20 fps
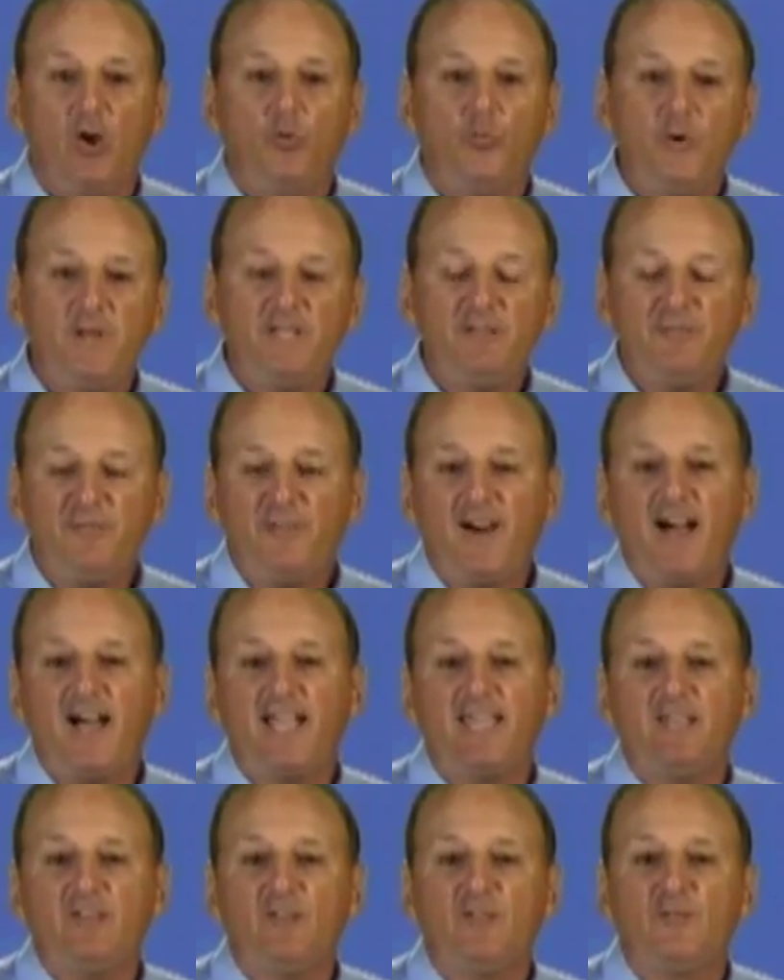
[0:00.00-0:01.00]
We
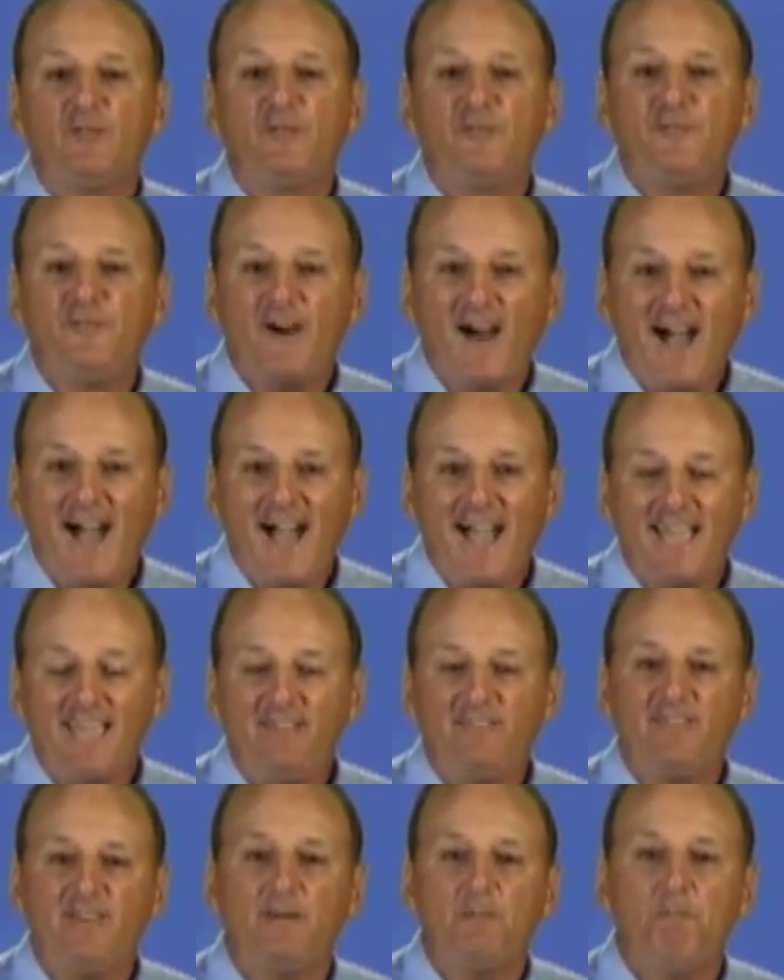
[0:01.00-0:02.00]
define
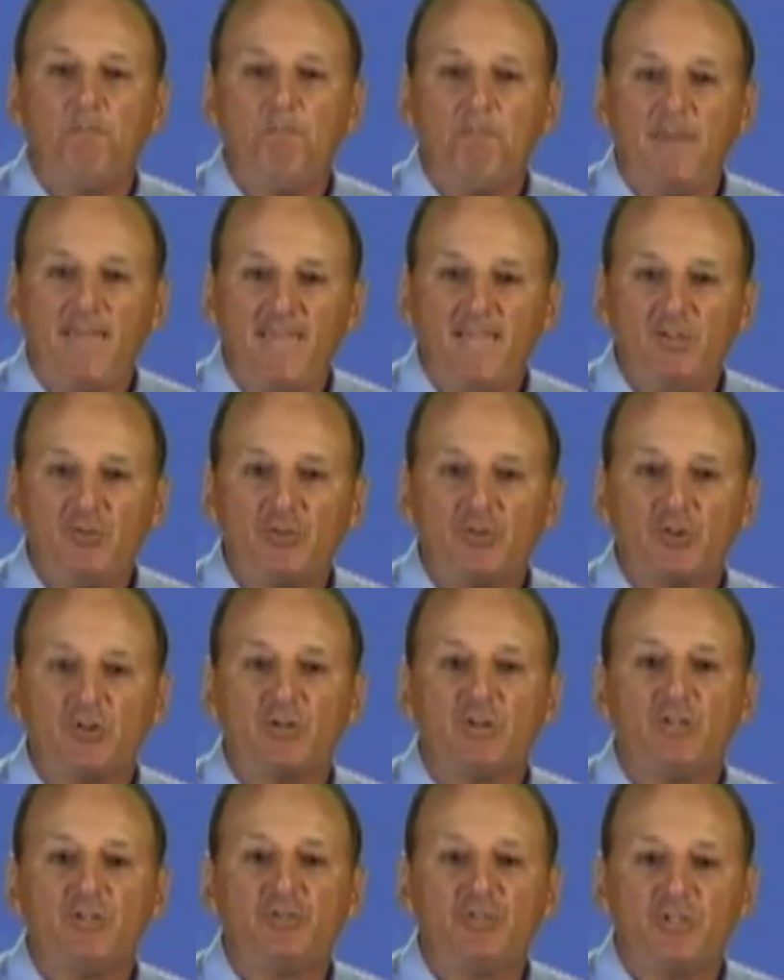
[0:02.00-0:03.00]
5
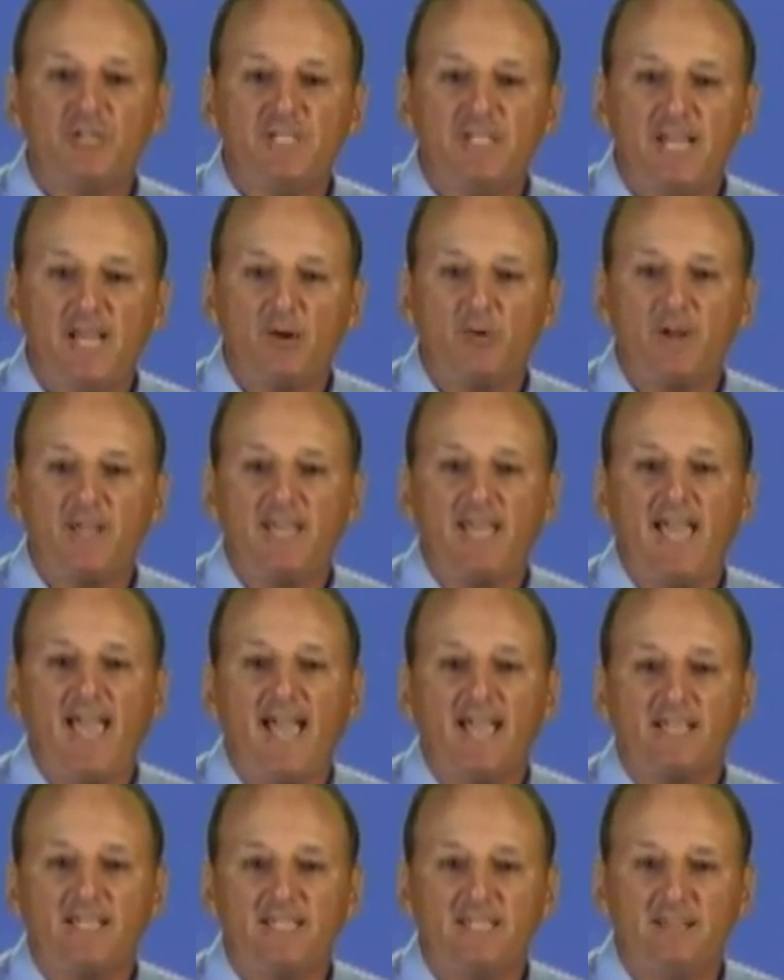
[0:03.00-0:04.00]
major generic
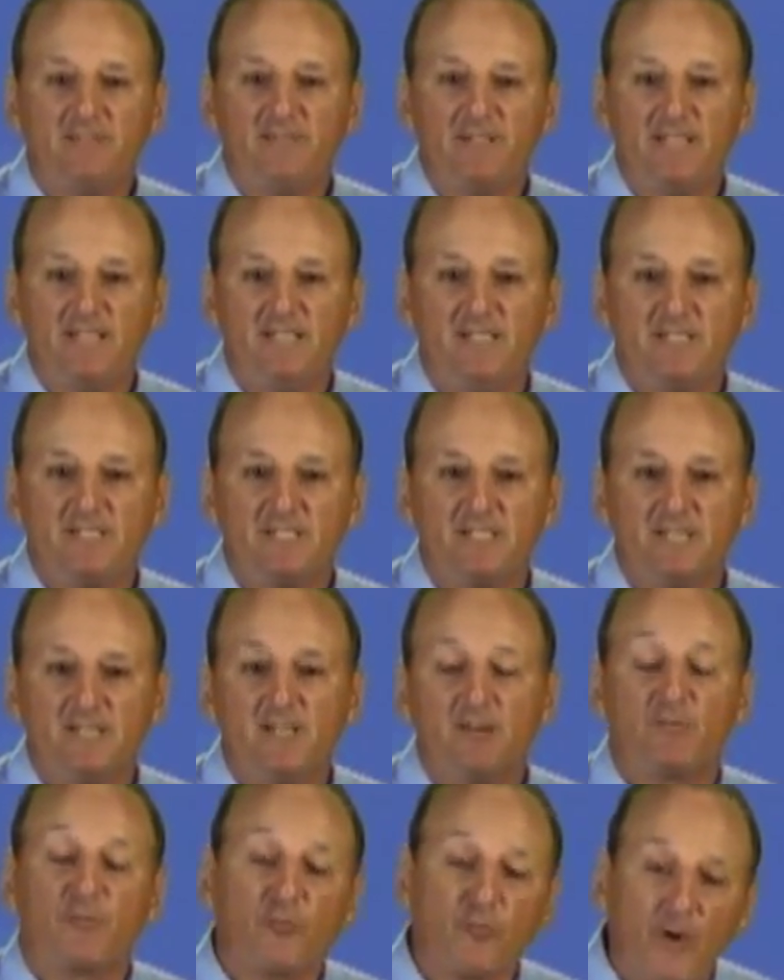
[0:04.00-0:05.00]
activities,
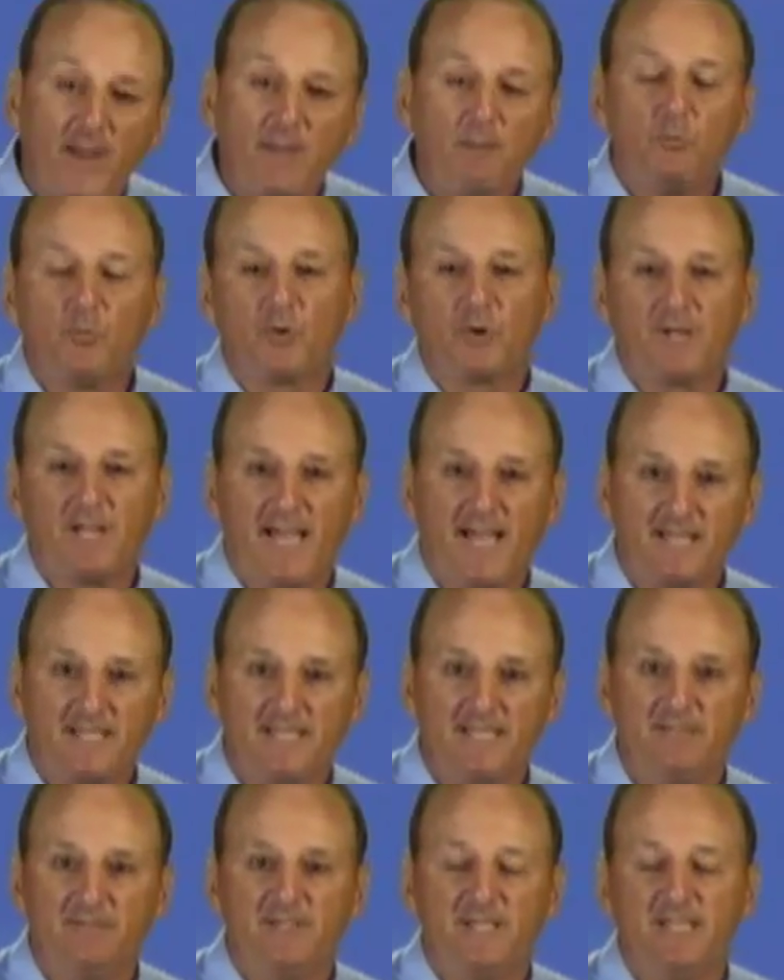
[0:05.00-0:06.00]
framework
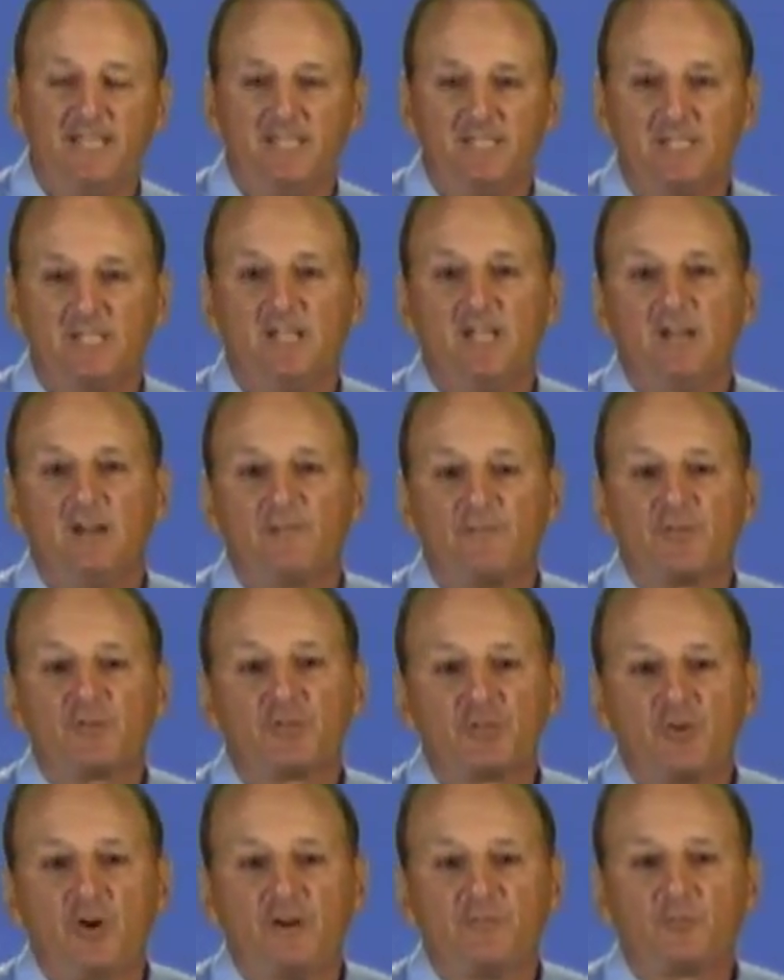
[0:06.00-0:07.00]
activities, for
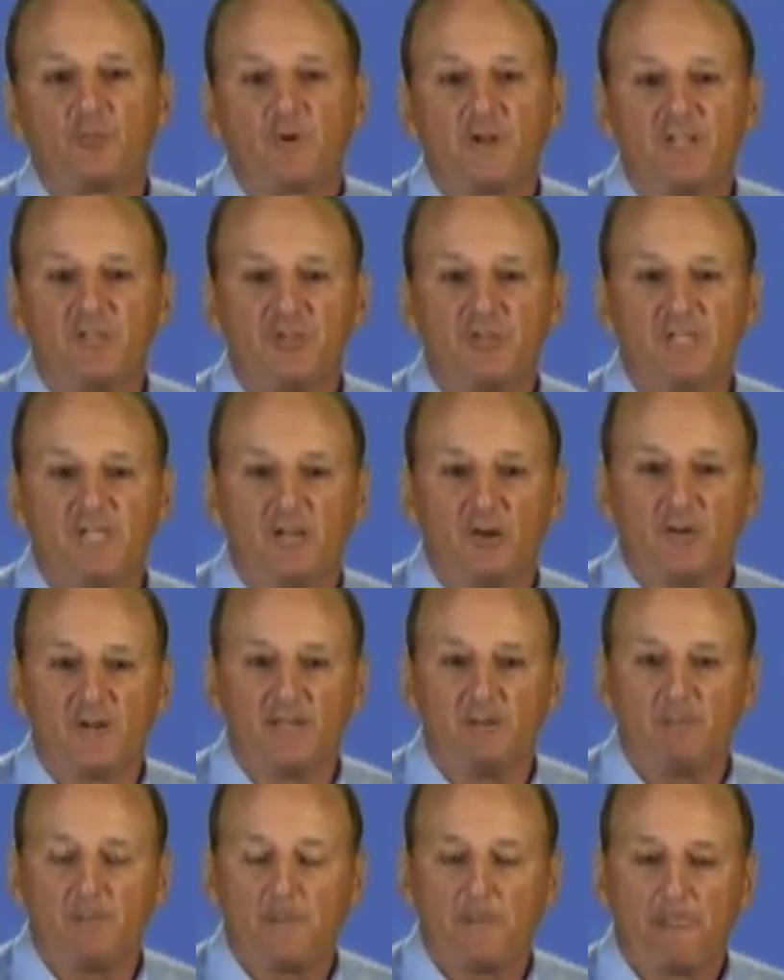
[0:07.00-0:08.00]
software
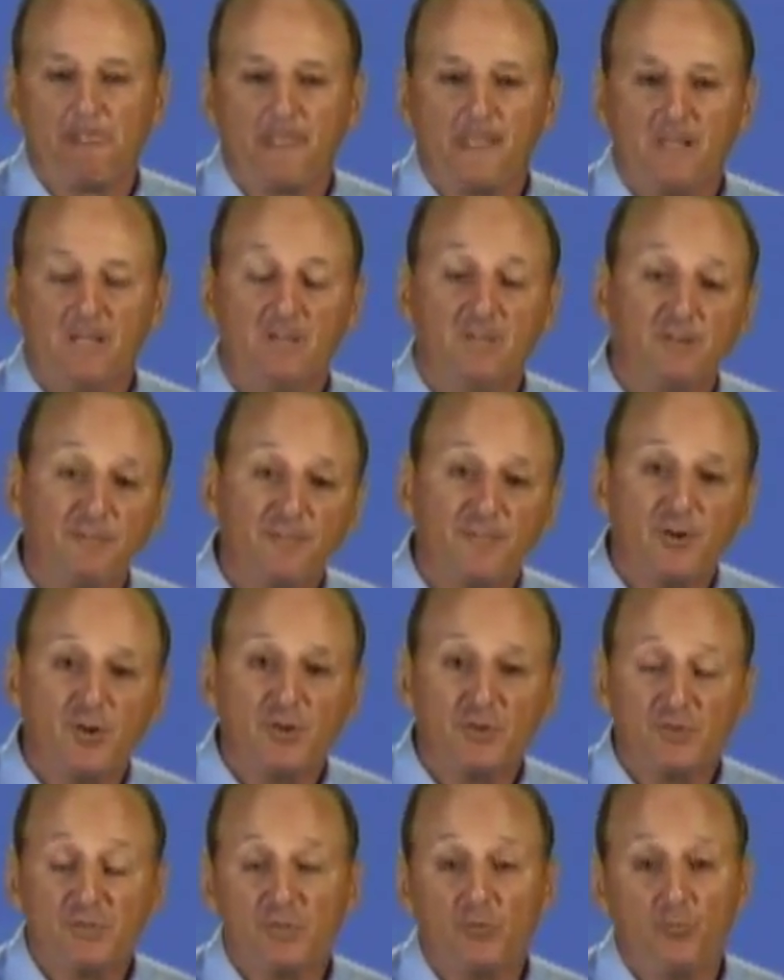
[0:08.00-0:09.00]
engineering. The
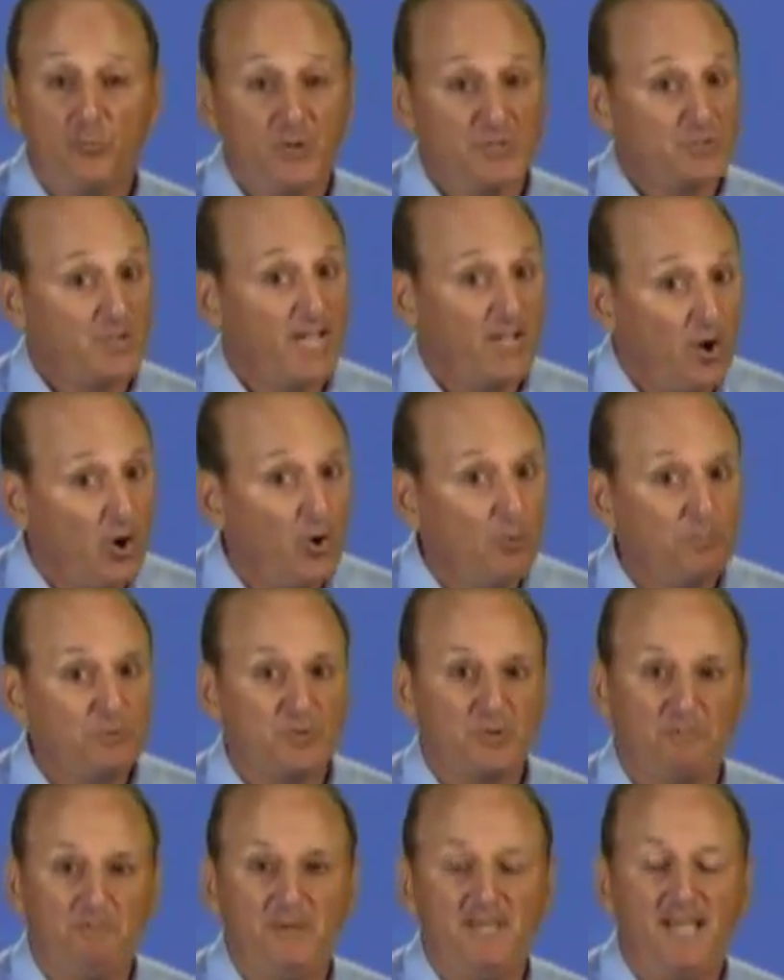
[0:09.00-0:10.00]
first, which I hope
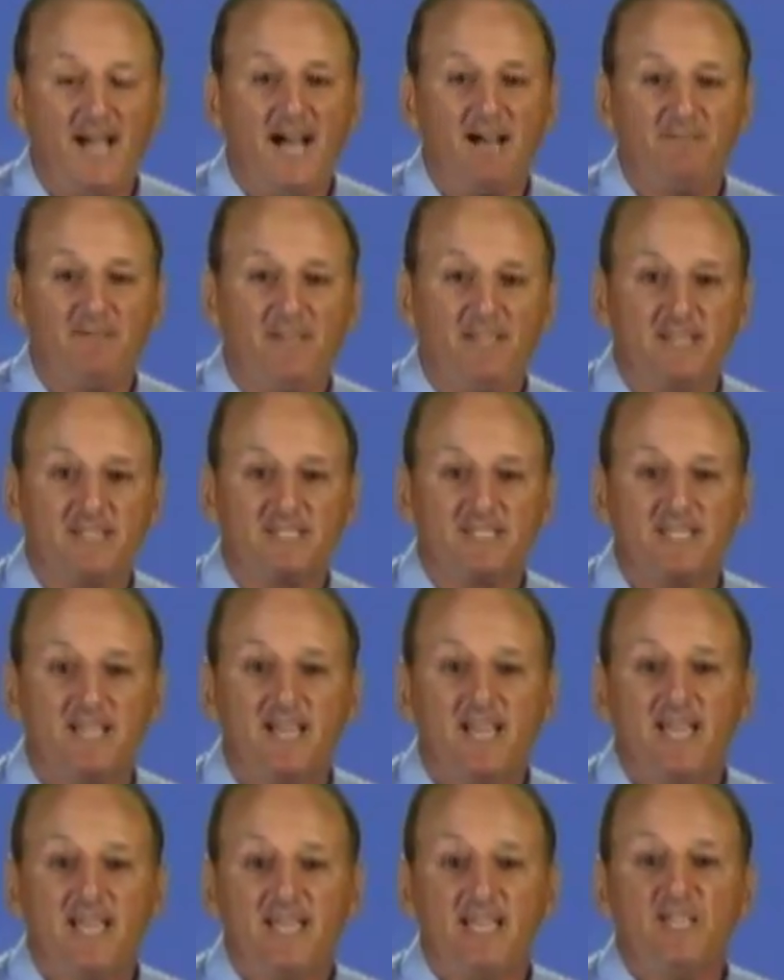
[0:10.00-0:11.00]
should be obvious,
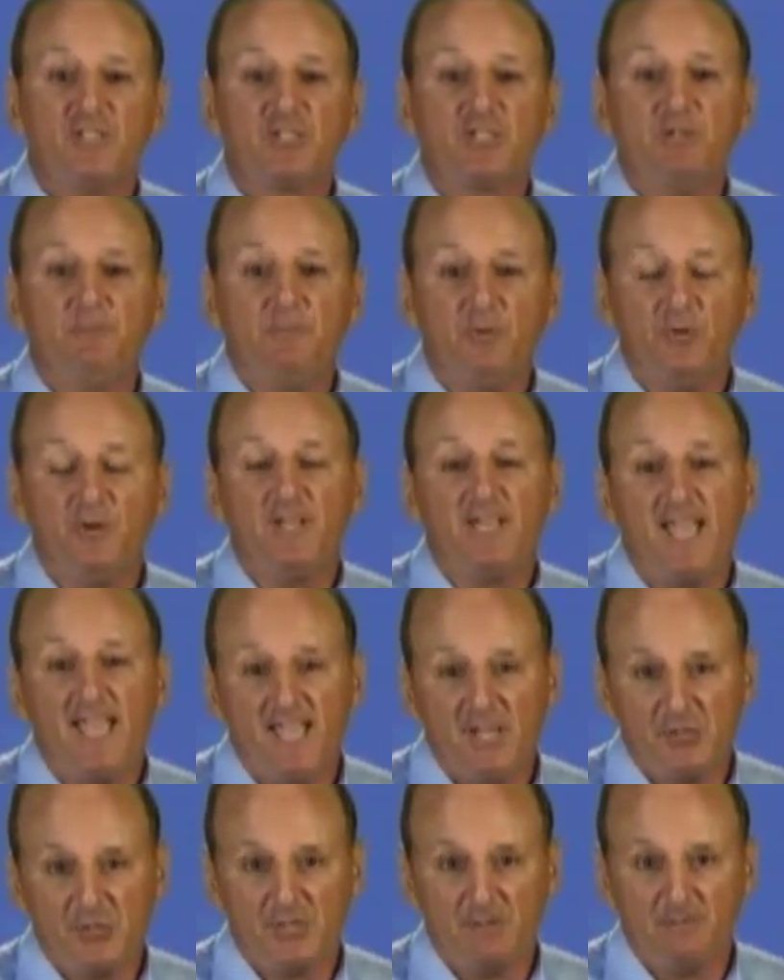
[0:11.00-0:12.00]
is
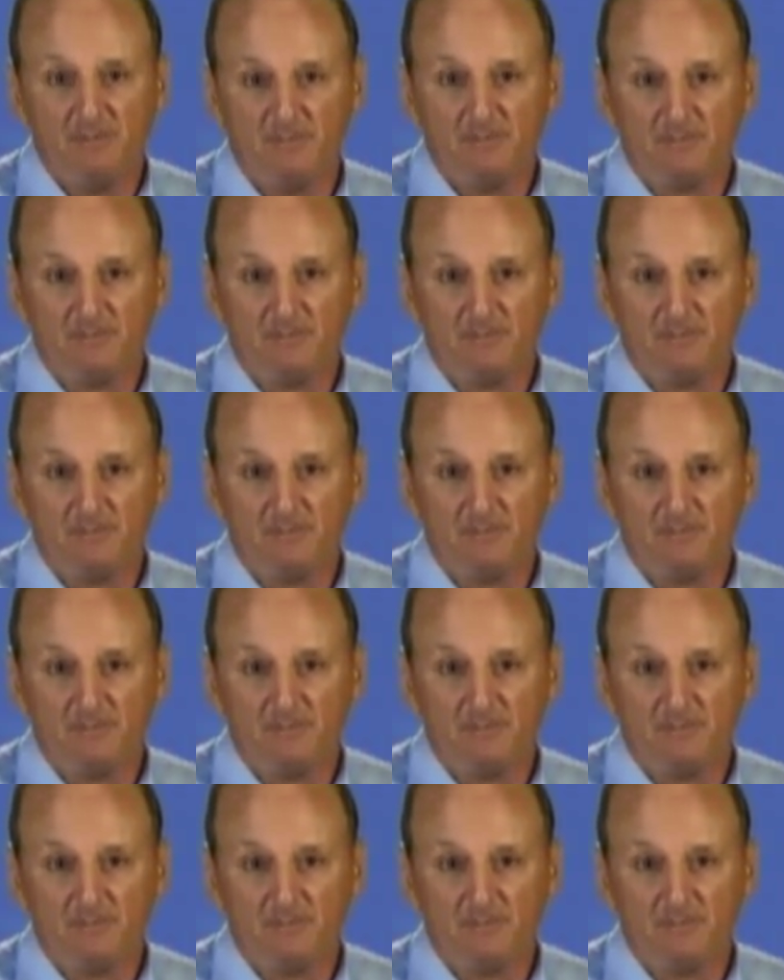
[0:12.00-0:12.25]
communication.